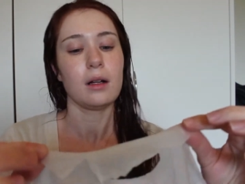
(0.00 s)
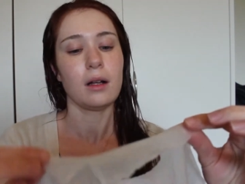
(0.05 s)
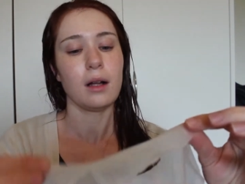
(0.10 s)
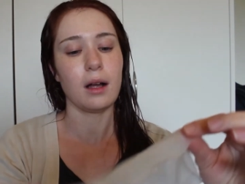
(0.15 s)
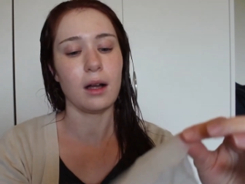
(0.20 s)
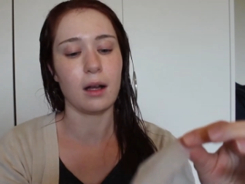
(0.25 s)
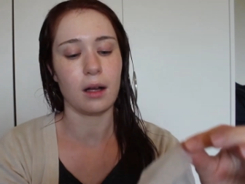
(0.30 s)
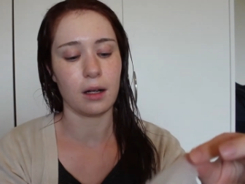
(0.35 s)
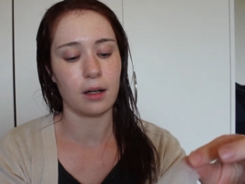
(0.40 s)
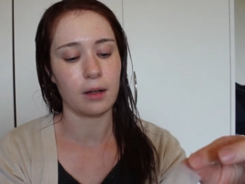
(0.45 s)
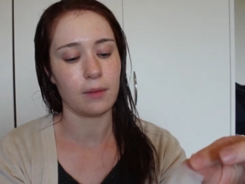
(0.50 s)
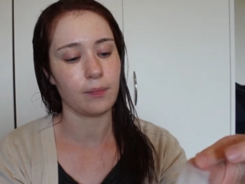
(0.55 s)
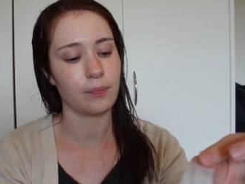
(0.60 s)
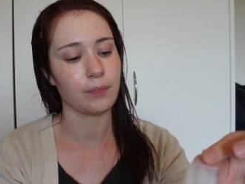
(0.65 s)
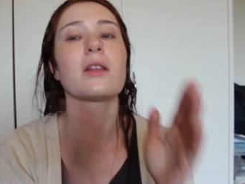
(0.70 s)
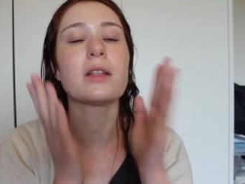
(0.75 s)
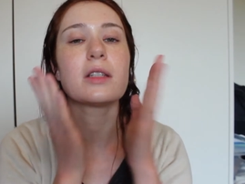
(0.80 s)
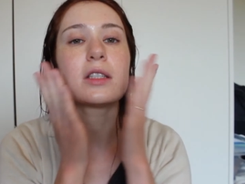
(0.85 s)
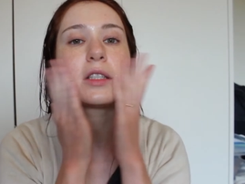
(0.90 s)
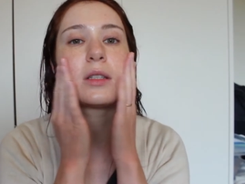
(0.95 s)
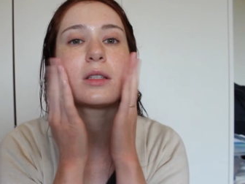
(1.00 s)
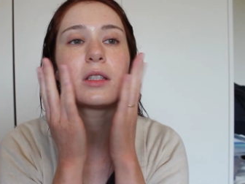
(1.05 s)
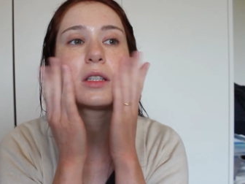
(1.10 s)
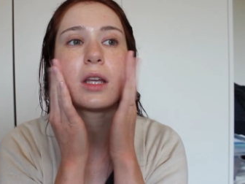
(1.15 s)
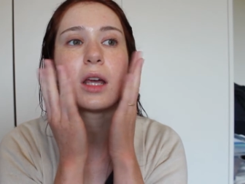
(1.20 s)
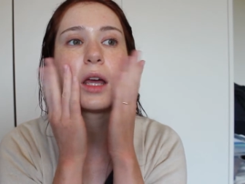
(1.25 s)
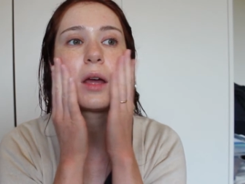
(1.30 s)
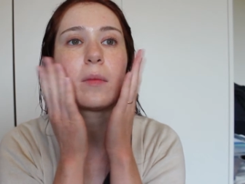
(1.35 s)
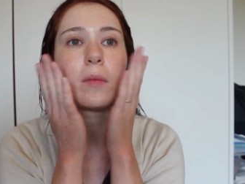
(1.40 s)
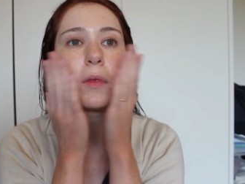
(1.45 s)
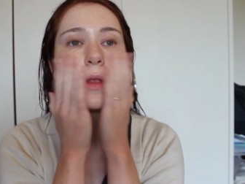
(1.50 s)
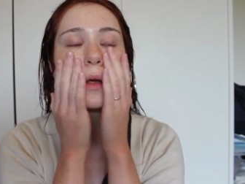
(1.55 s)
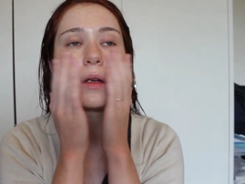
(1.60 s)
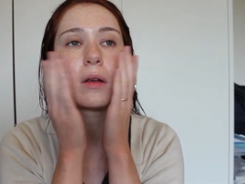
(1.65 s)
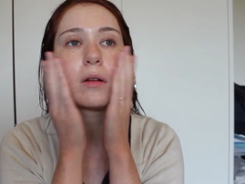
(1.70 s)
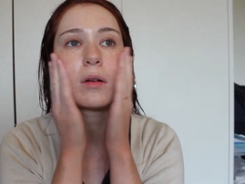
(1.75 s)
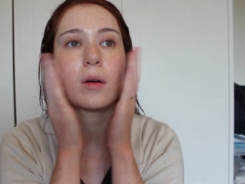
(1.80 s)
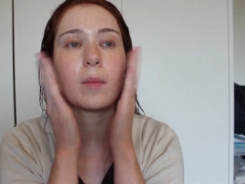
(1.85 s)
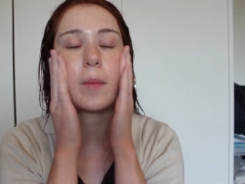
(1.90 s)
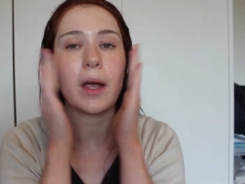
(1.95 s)
So let's tap
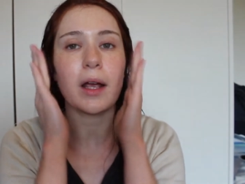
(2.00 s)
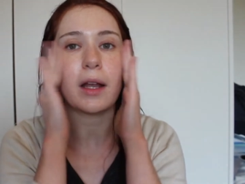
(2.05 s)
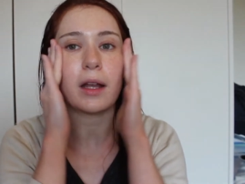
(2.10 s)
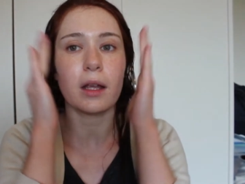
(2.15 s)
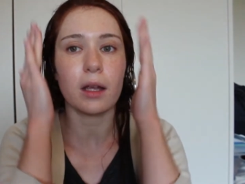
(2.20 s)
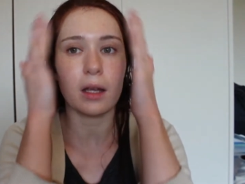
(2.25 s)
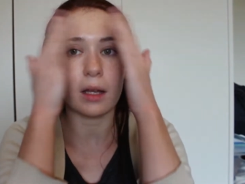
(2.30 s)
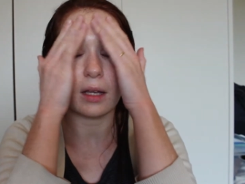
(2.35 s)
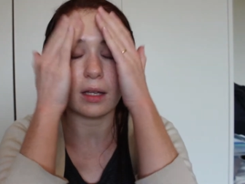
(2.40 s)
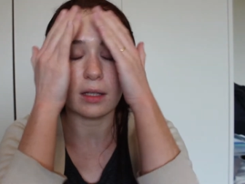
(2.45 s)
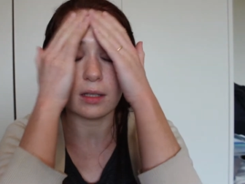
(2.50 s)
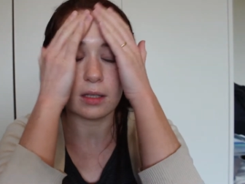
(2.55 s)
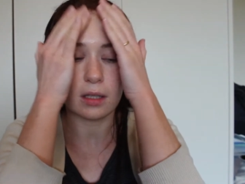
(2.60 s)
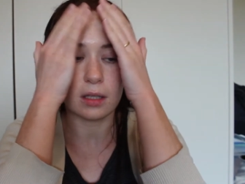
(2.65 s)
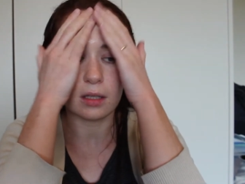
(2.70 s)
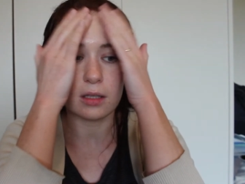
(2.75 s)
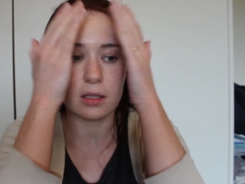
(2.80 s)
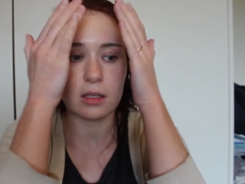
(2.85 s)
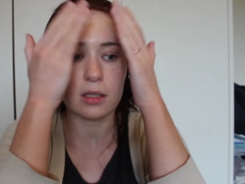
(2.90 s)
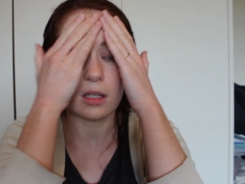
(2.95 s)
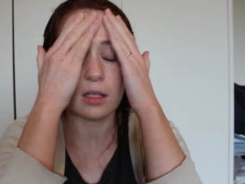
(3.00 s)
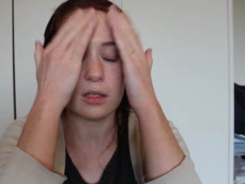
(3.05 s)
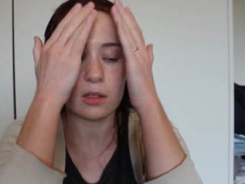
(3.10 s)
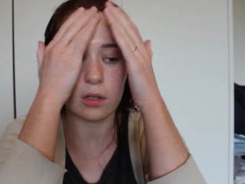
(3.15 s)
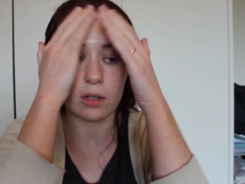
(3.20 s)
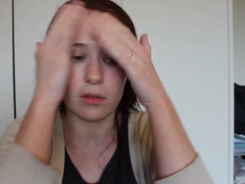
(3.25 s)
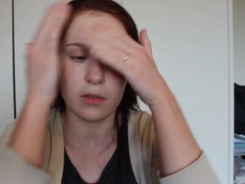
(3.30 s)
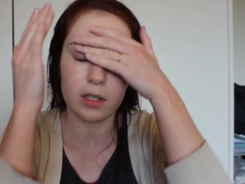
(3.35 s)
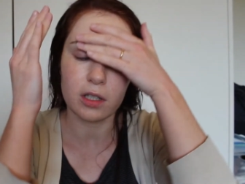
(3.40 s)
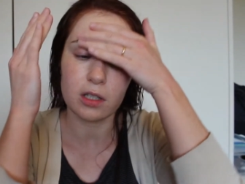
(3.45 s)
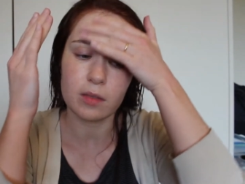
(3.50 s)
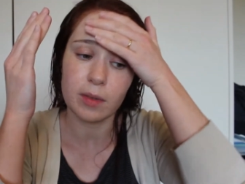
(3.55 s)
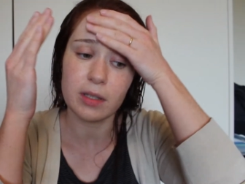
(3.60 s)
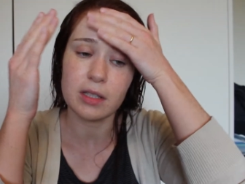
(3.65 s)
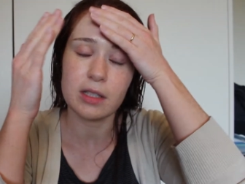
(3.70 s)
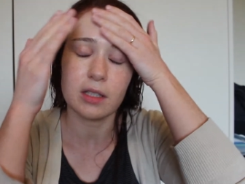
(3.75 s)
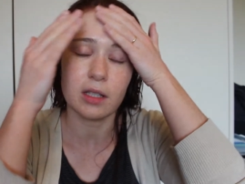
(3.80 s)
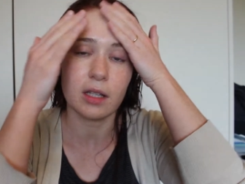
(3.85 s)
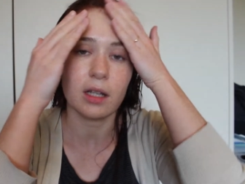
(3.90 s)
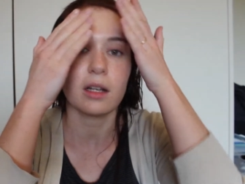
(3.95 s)
the remaining essence sort of into my
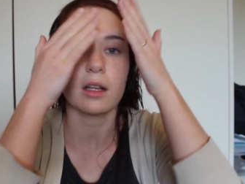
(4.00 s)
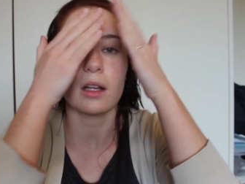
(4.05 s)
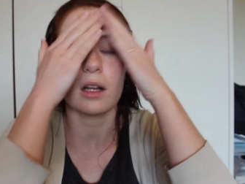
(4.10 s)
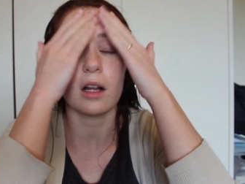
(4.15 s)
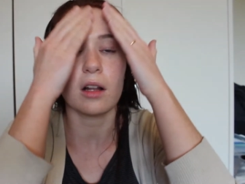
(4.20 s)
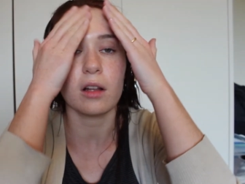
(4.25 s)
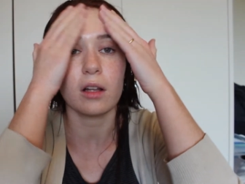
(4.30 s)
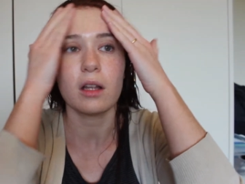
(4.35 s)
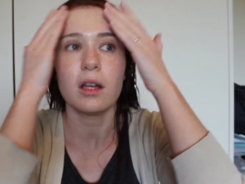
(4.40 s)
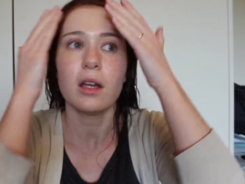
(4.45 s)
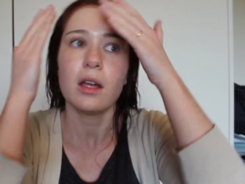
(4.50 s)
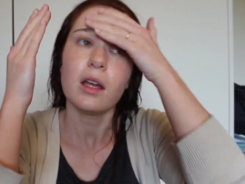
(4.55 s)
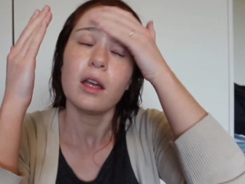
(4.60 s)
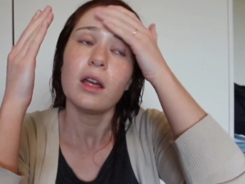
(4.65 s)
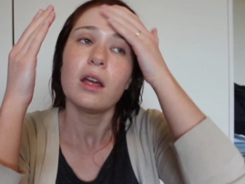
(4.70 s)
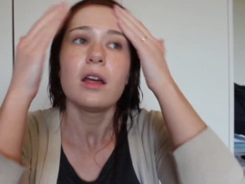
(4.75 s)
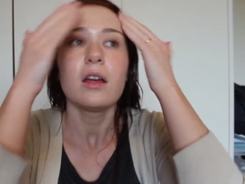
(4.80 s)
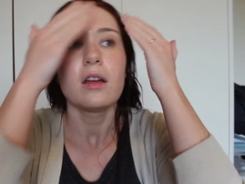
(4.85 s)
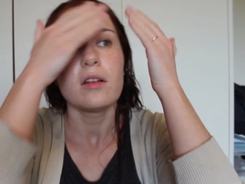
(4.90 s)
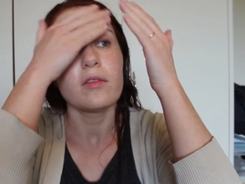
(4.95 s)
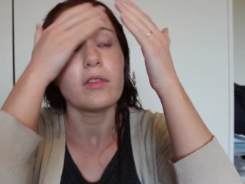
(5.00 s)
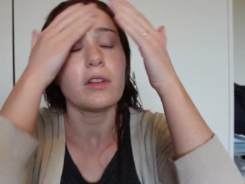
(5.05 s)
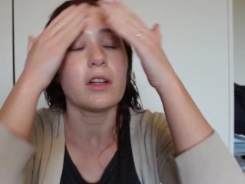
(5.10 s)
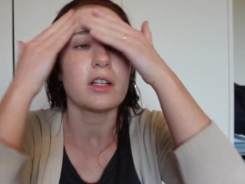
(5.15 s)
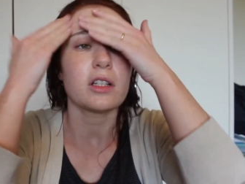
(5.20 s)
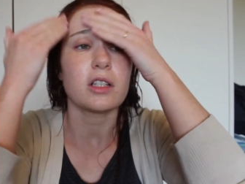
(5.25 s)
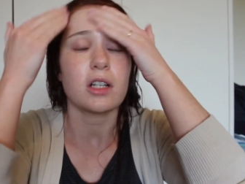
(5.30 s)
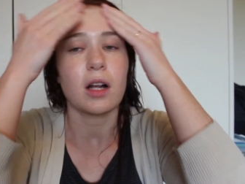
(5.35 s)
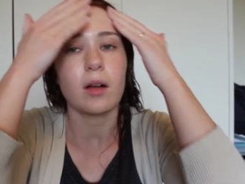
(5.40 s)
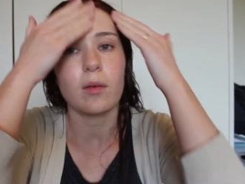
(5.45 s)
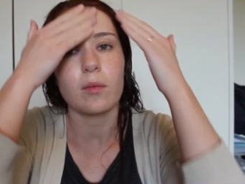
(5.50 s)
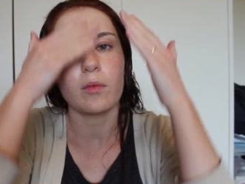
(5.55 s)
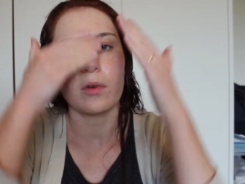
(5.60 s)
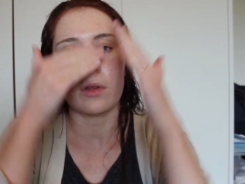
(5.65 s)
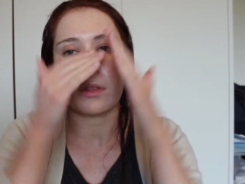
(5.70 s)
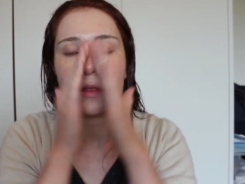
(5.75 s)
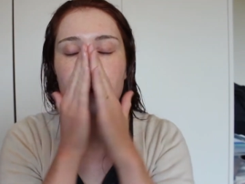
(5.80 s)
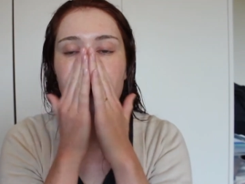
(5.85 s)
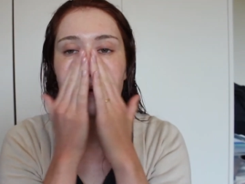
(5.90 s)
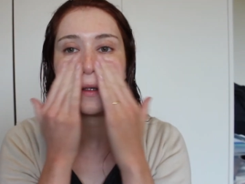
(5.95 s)
skin and I'll finish up
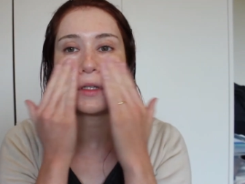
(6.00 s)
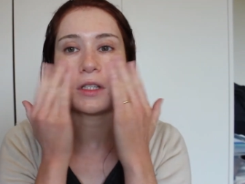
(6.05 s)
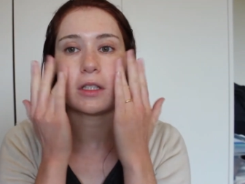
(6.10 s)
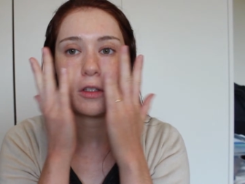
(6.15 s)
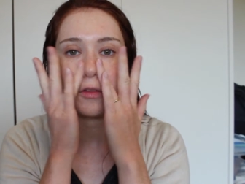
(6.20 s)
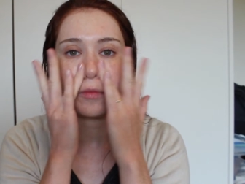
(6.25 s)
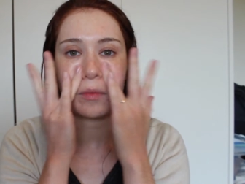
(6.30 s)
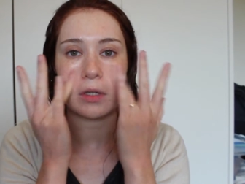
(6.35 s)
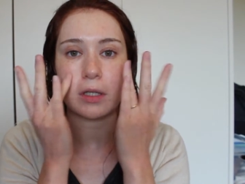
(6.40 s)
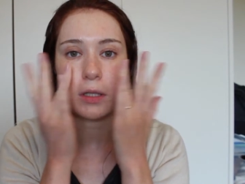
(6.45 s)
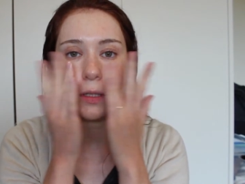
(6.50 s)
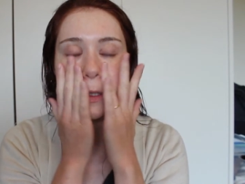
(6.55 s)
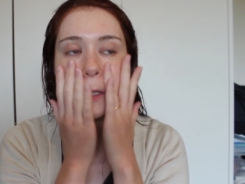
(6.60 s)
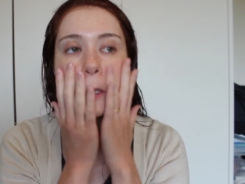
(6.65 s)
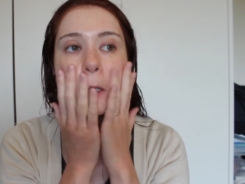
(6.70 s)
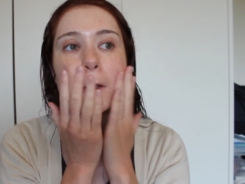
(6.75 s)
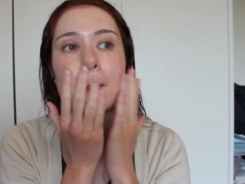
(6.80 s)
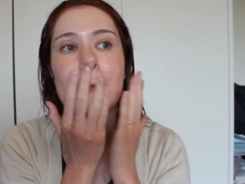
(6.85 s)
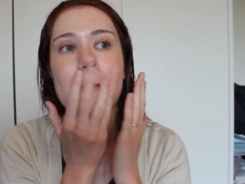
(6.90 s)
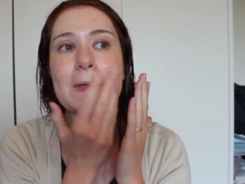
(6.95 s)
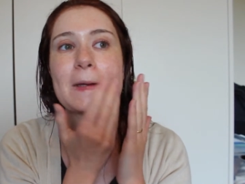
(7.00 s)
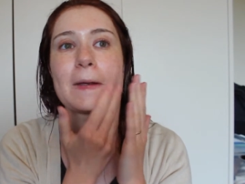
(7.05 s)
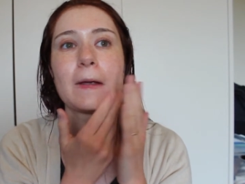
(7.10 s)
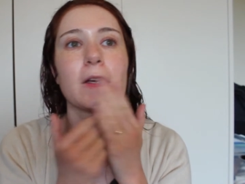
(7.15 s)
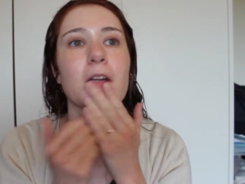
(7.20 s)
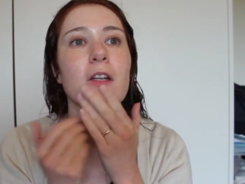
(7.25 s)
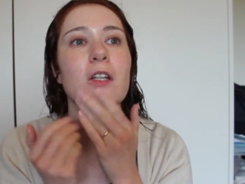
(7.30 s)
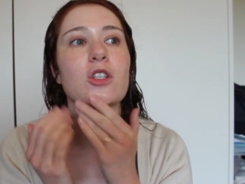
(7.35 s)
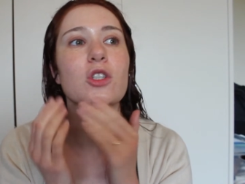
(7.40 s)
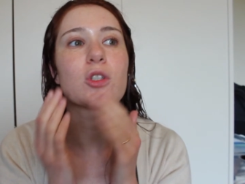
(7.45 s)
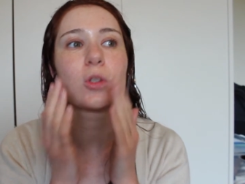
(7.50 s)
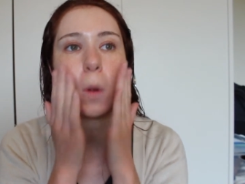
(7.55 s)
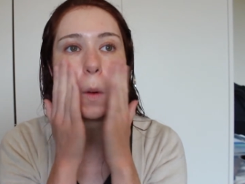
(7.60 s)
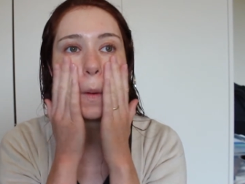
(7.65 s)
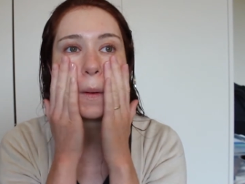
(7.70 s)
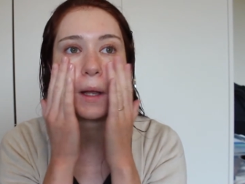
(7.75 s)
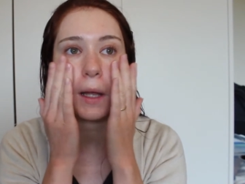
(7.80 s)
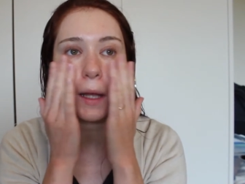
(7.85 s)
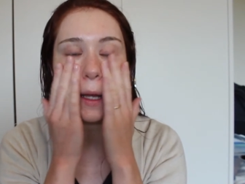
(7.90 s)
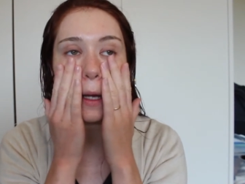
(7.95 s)
with the rest of my skincare
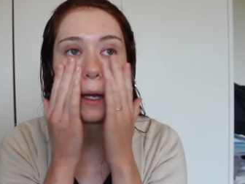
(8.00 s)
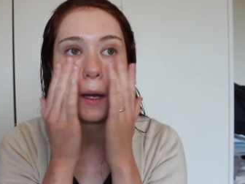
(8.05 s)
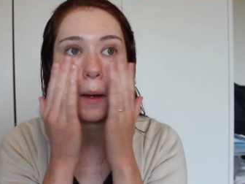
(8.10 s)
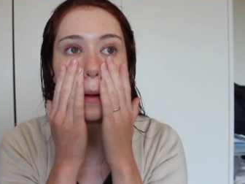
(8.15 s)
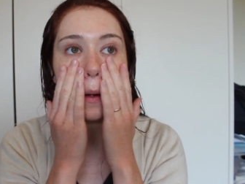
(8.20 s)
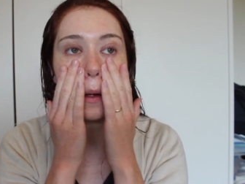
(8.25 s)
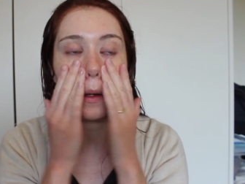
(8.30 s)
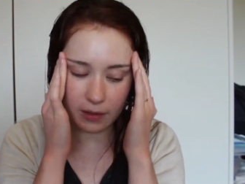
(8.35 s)
shortly.